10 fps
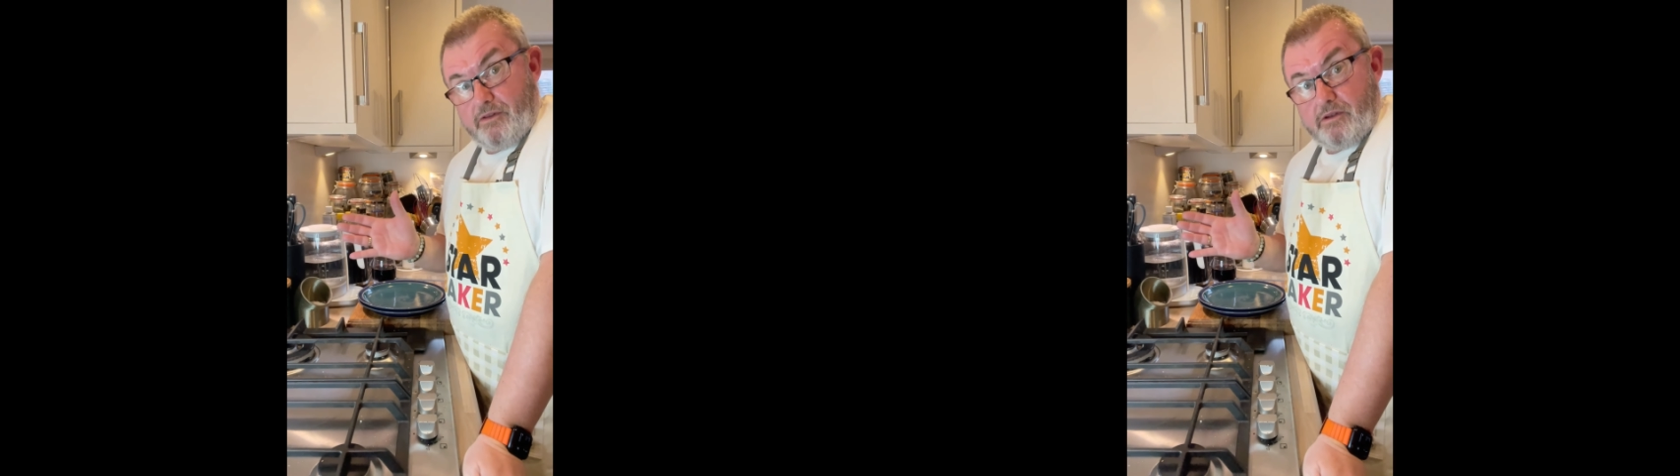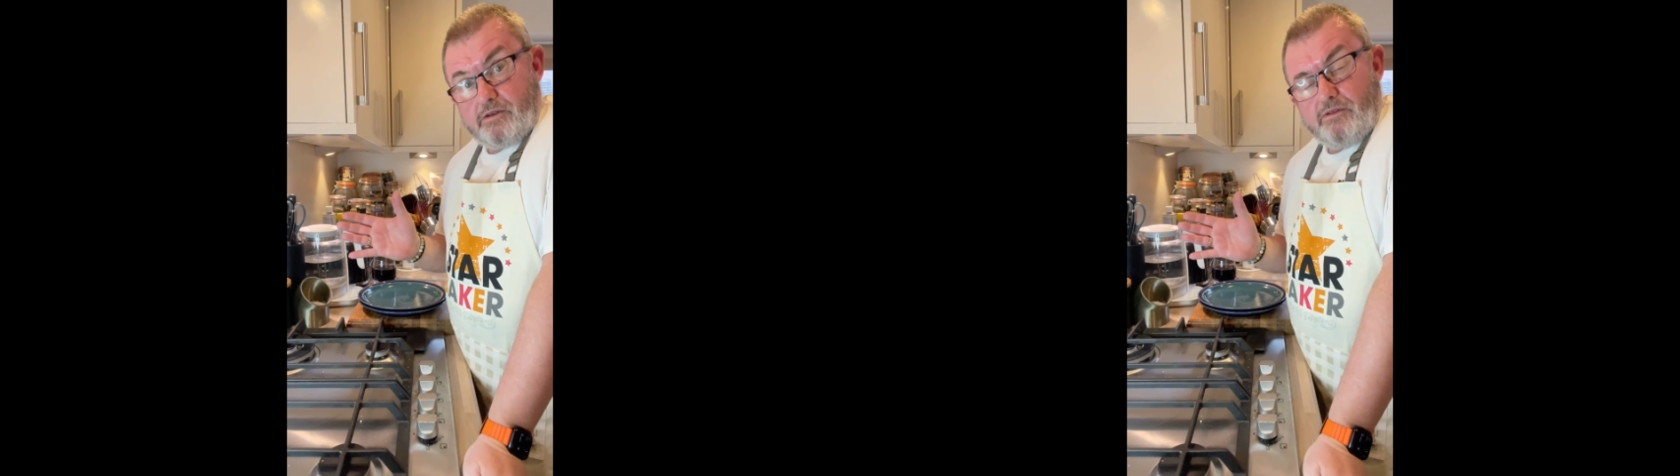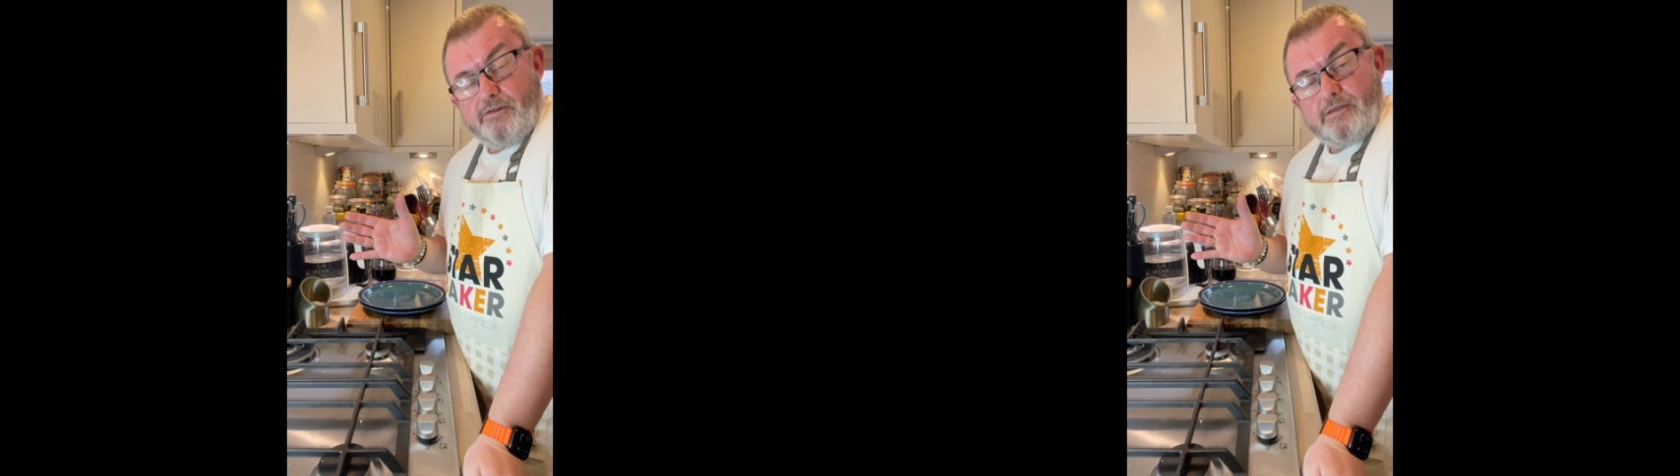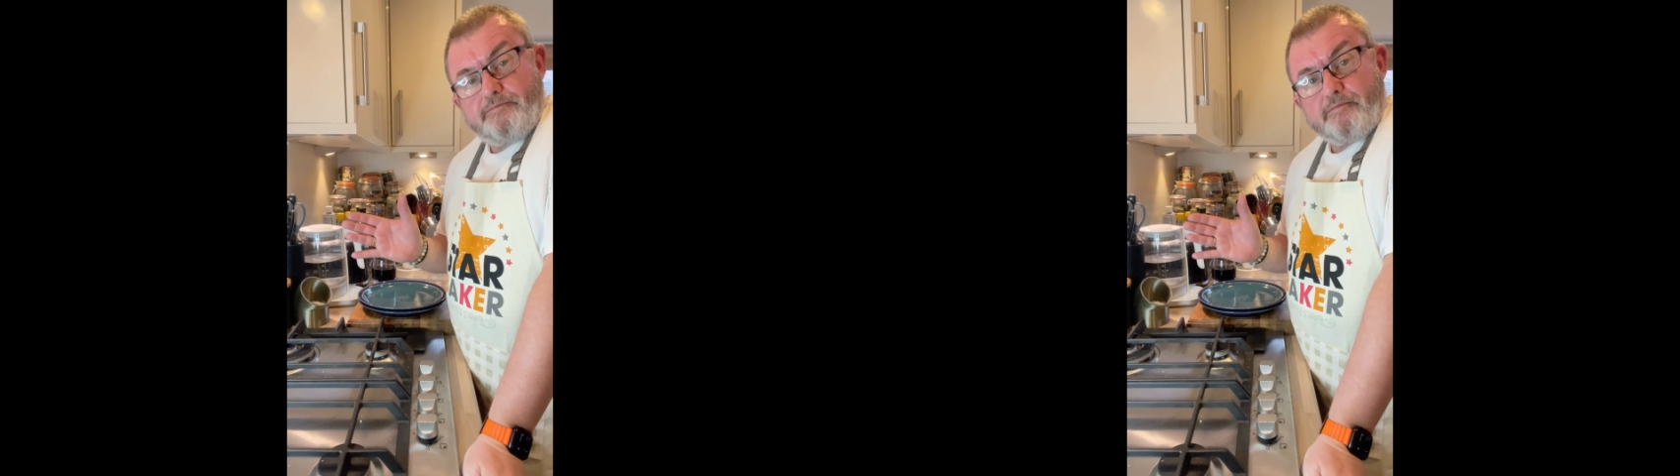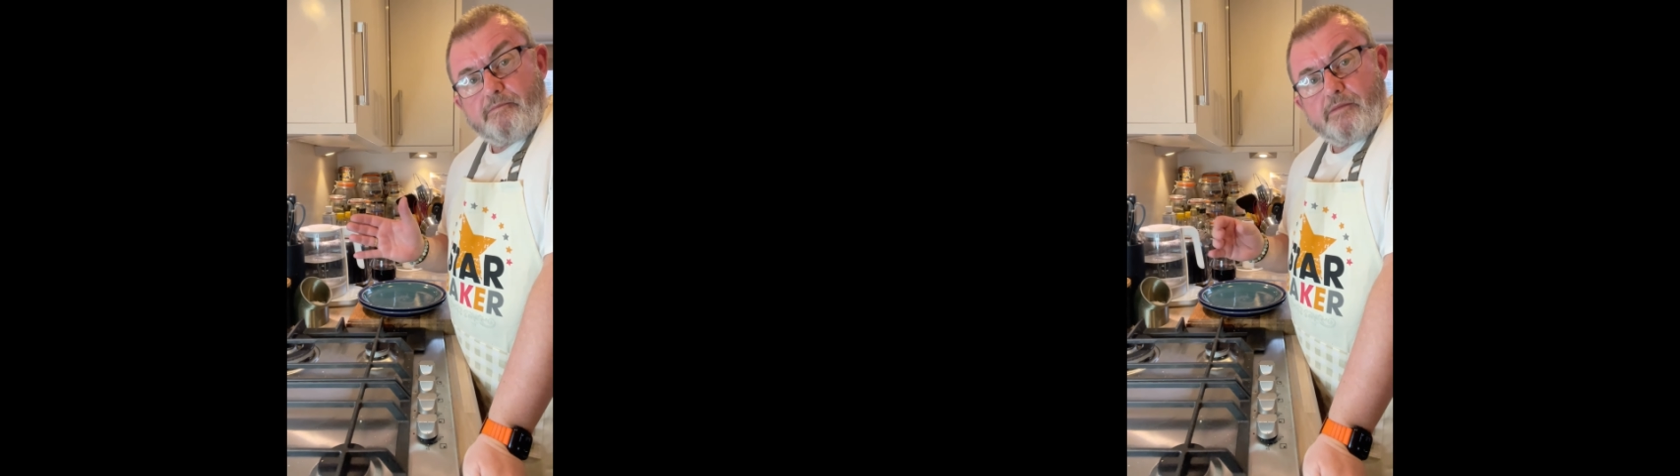have heard of,
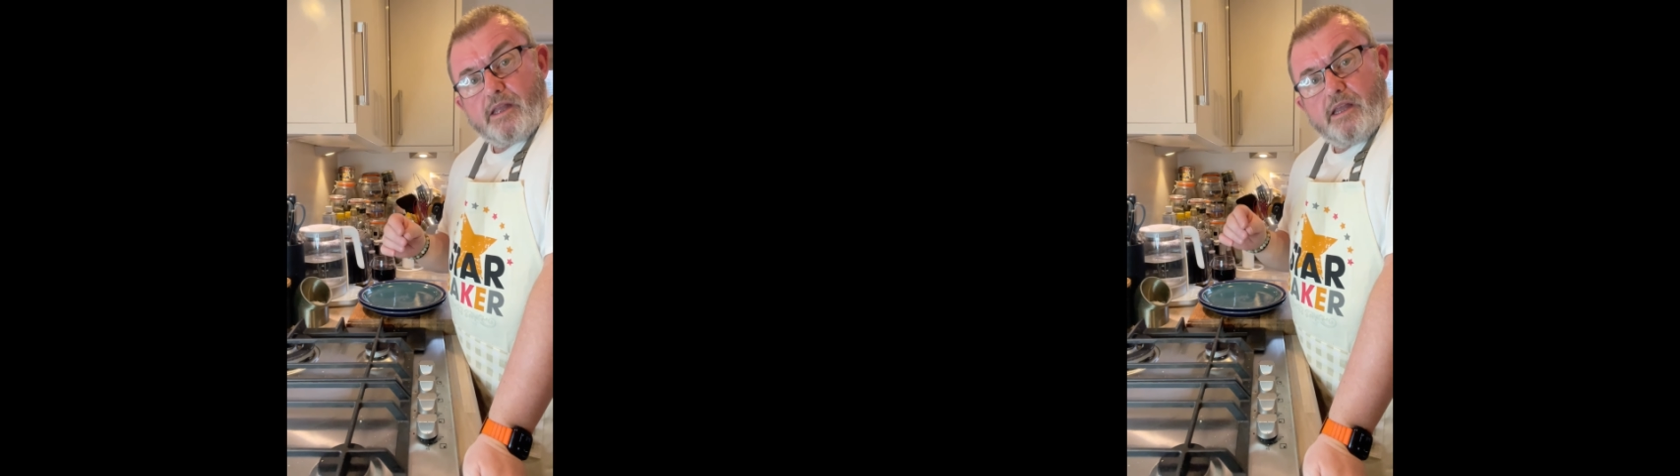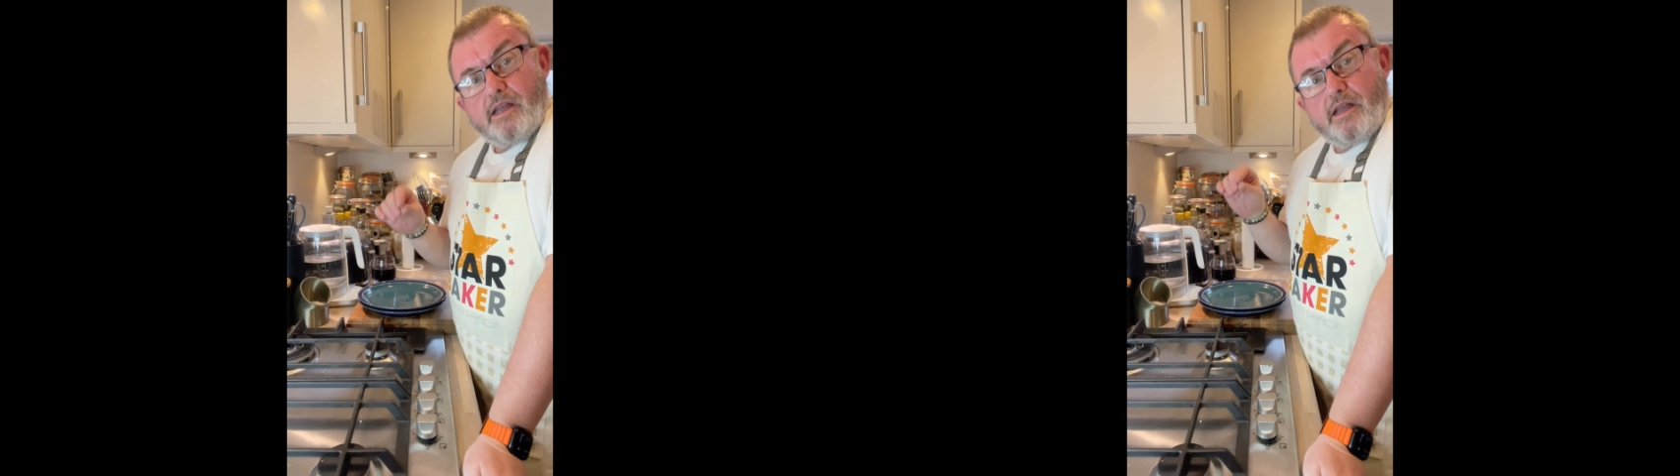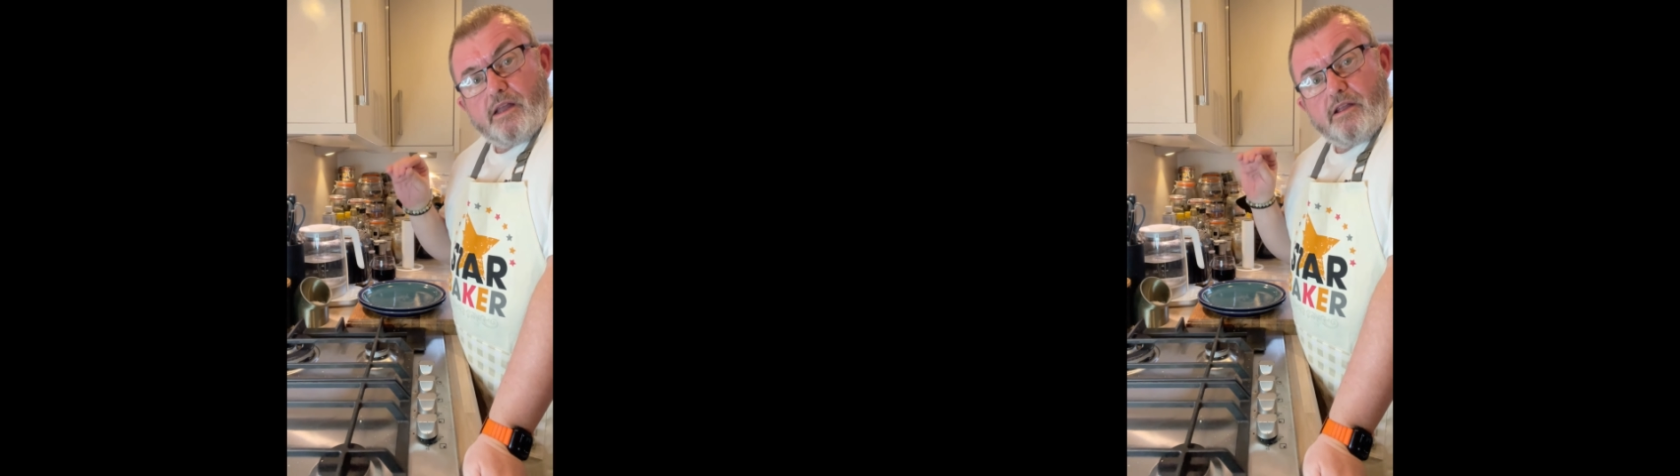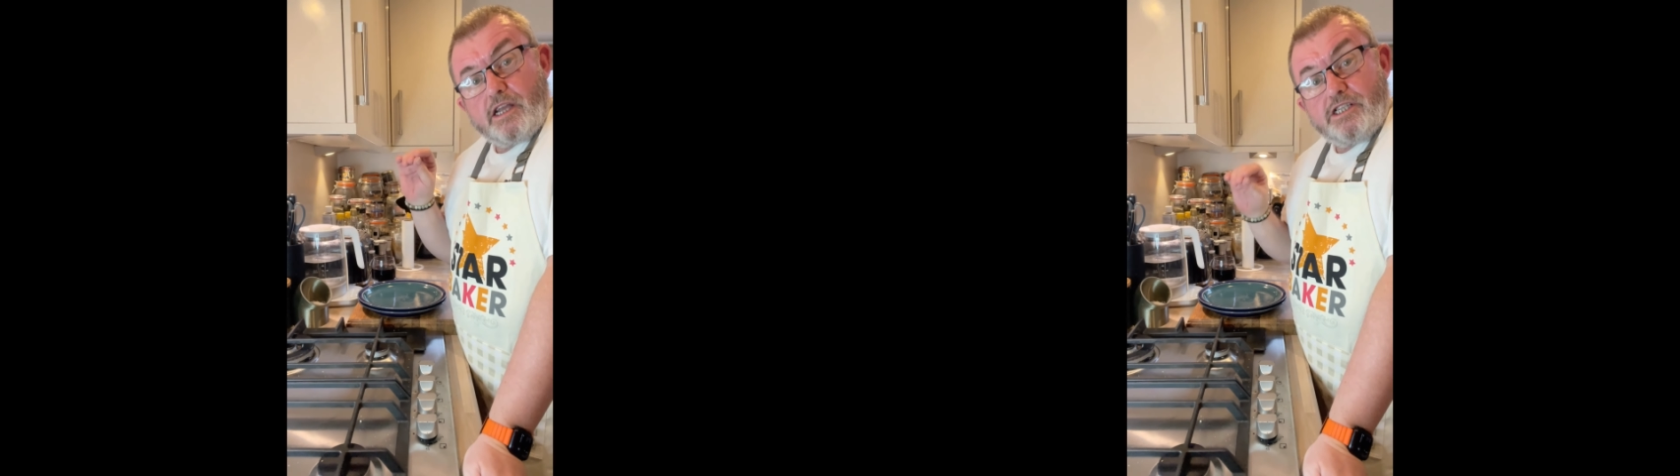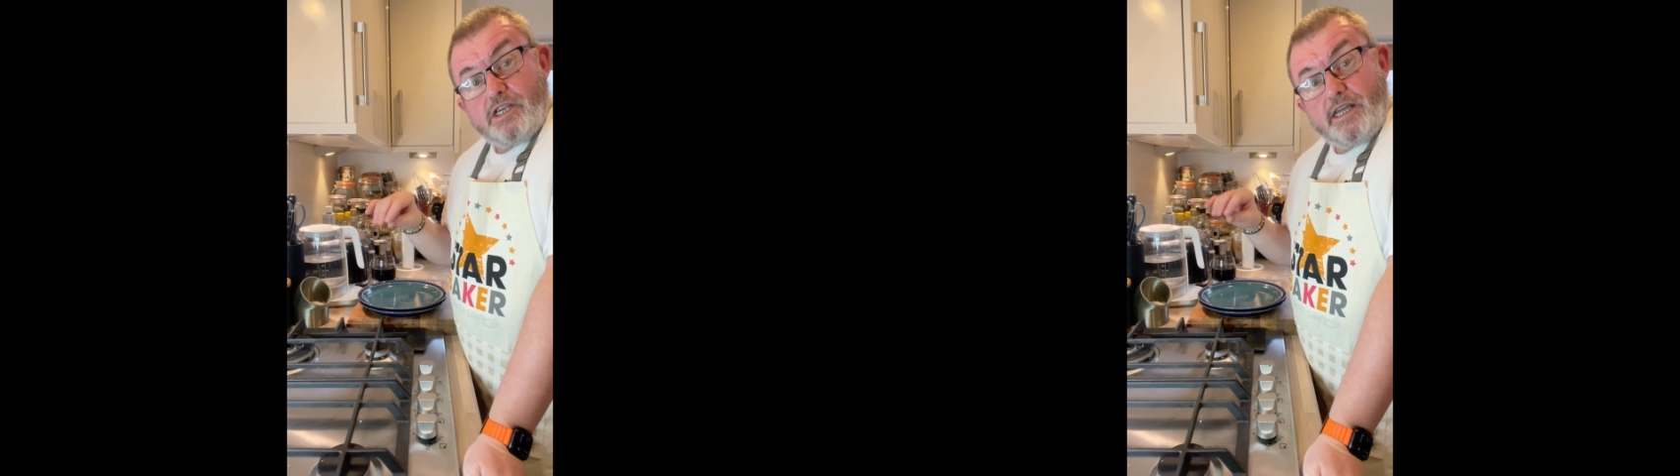
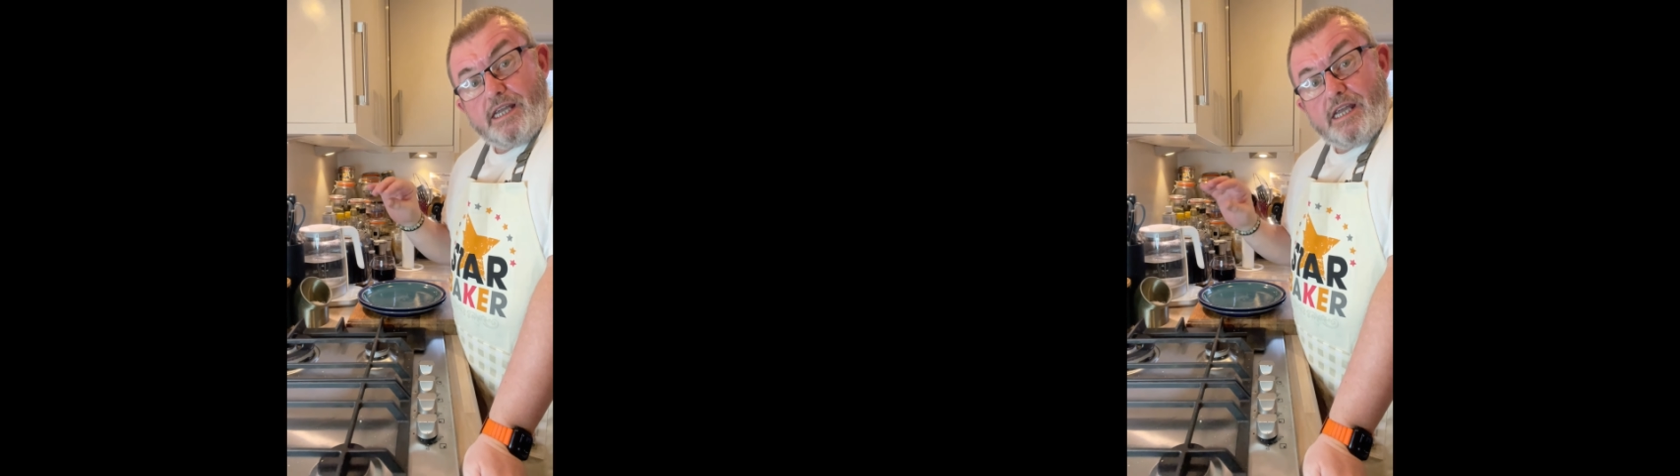chicken